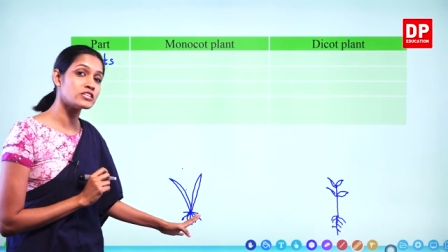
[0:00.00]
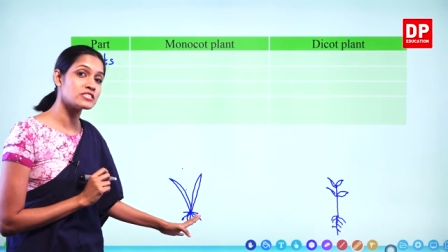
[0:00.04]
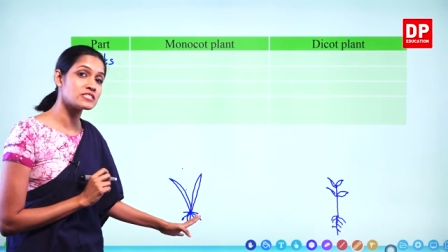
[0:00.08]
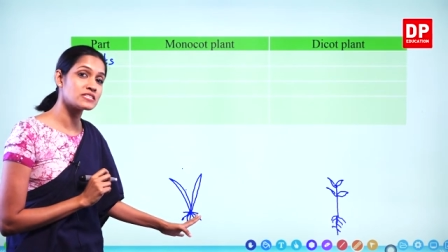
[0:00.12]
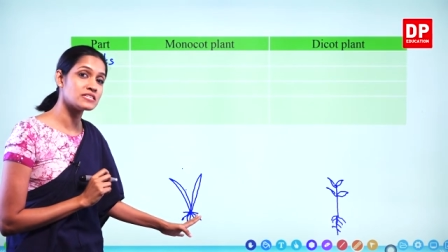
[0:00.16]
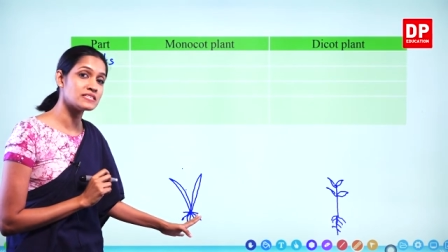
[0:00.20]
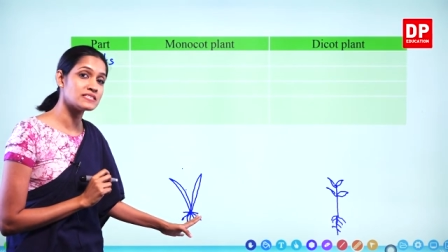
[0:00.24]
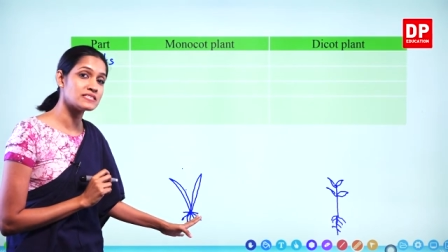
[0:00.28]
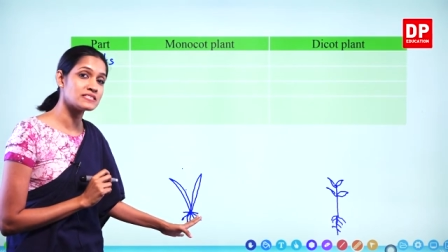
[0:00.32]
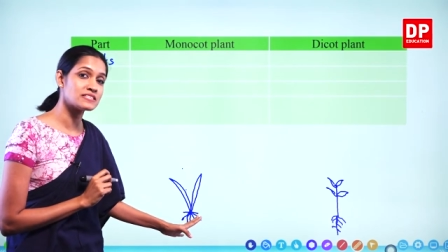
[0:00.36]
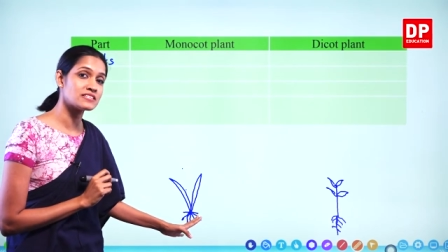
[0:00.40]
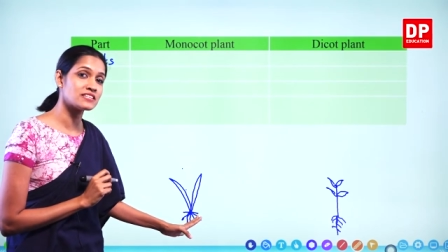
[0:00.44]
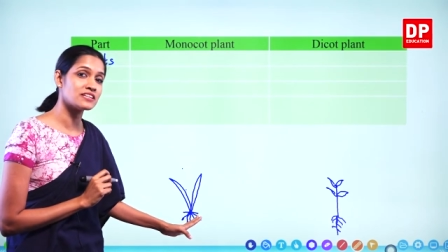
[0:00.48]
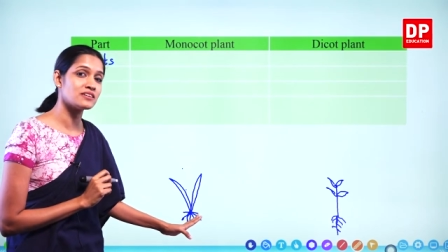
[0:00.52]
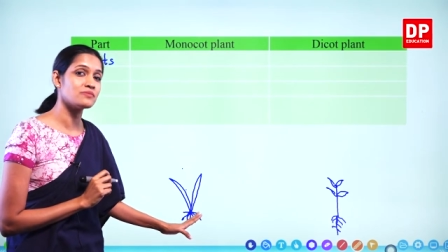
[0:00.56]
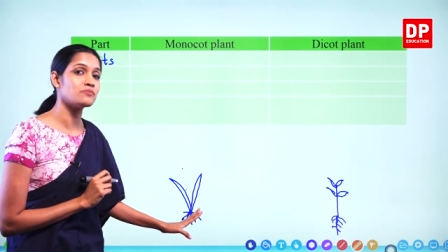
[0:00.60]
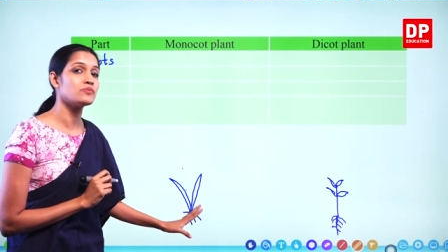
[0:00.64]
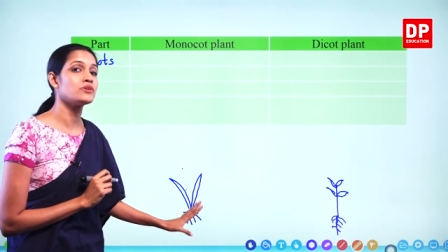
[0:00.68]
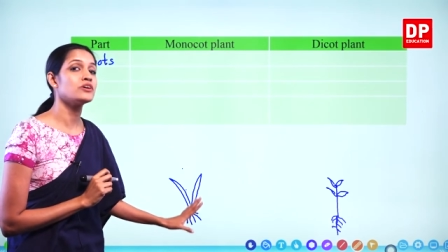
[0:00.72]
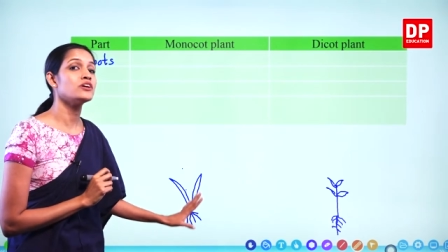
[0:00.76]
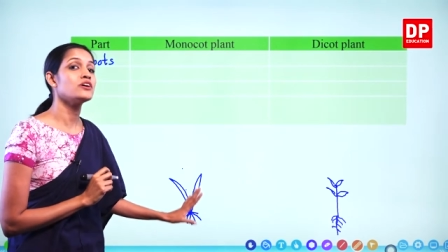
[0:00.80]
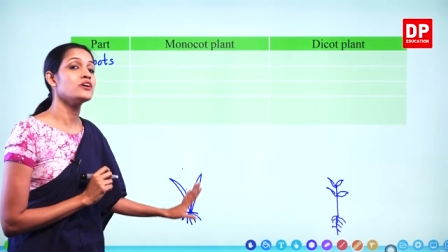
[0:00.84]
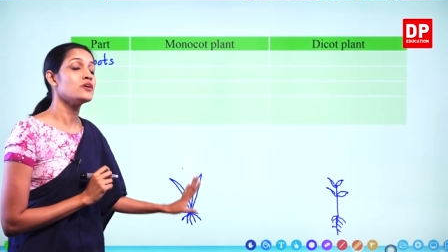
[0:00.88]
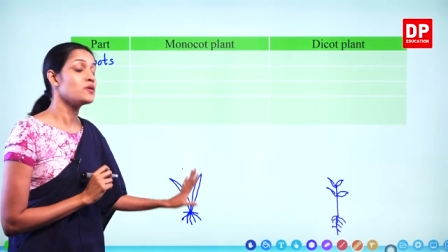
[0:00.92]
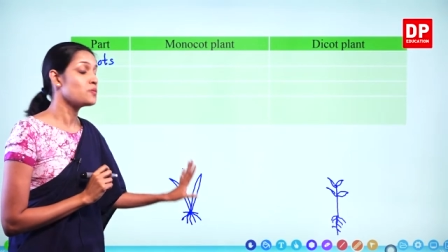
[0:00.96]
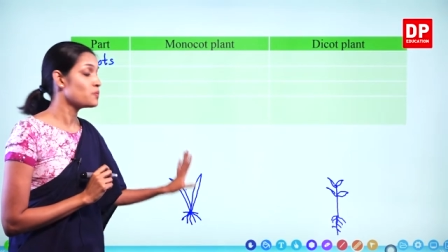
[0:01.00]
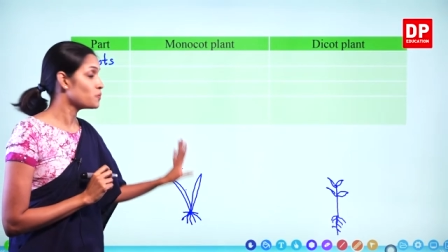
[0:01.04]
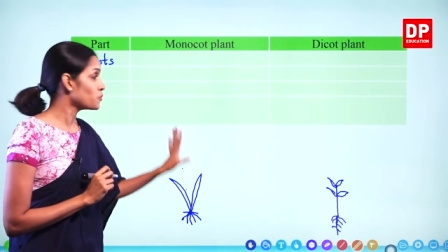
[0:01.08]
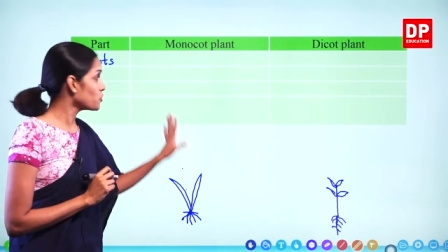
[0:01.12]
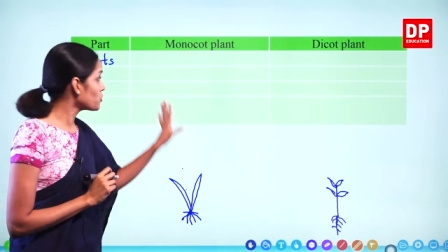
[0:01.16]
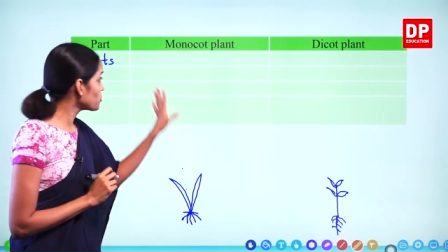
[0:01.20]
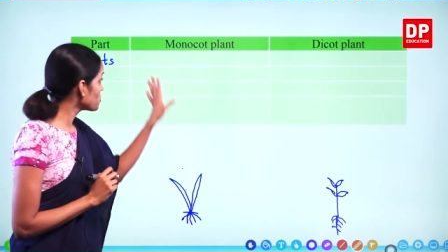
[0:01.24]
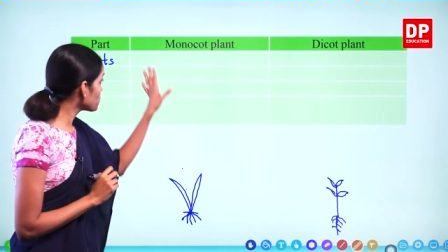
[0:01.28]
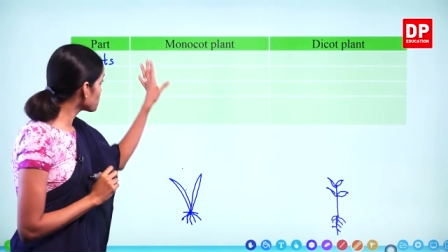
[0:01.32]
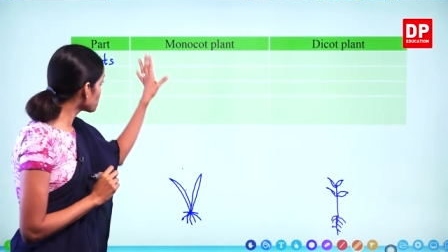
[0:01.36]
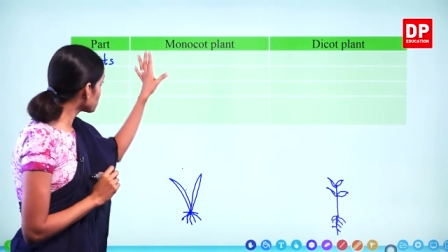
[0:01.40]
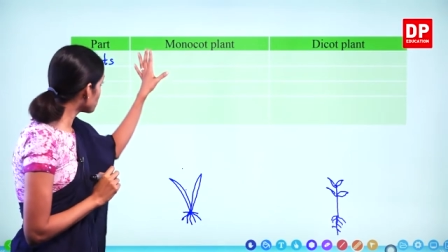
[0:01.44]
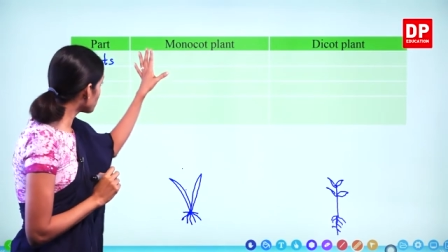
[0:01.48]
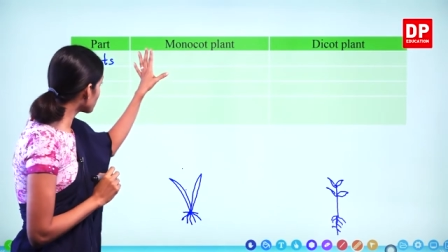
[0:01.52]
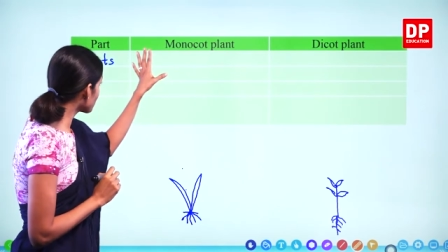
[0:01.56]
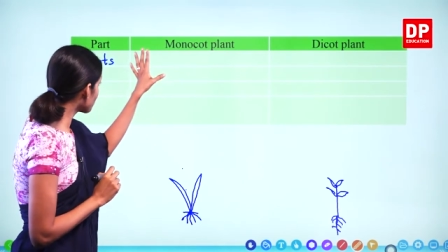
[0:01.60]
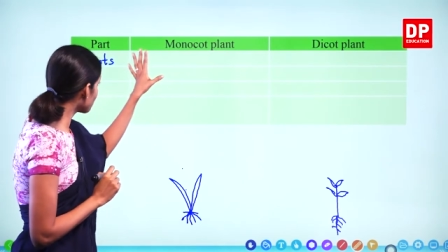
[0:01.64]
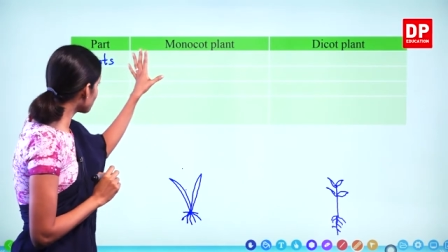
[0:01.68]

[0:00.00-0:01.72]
system? Monocot